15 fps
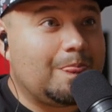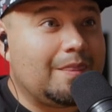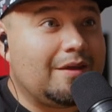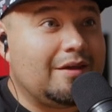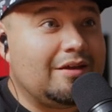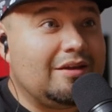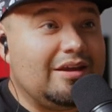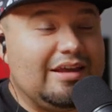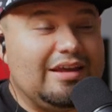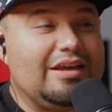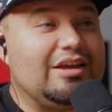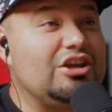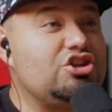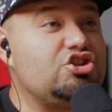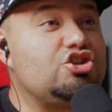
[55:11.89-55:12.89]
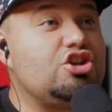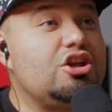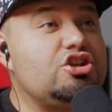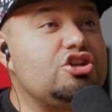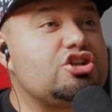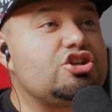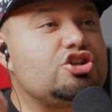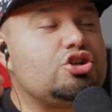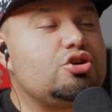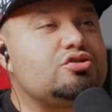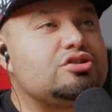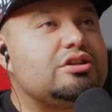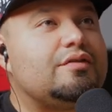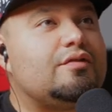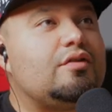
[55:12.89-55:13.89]
yeah it, it just
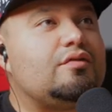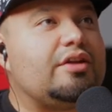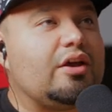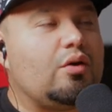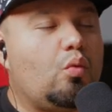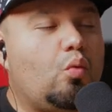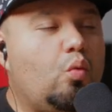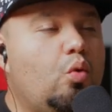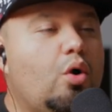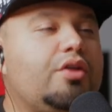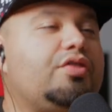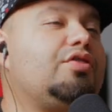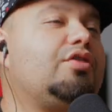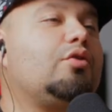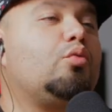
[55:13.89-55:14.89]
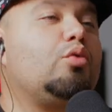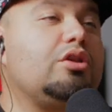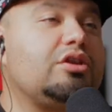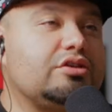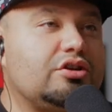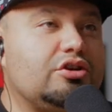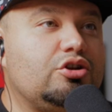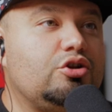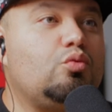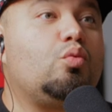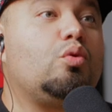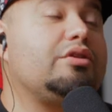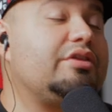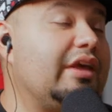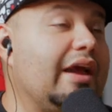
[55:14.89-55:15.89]
shows the level of like what they're willing to do
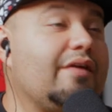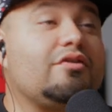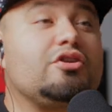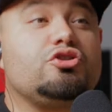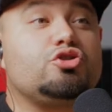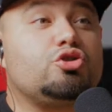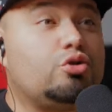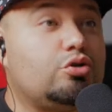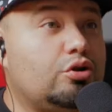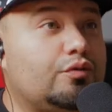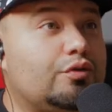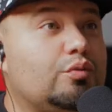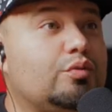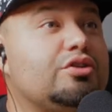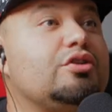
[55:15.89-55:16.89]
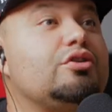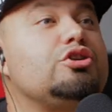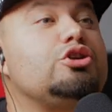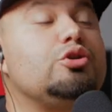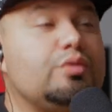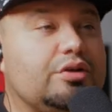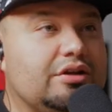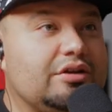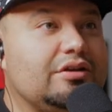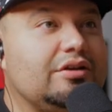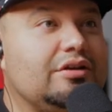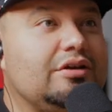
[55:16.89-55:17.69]
what they have control over what they're doing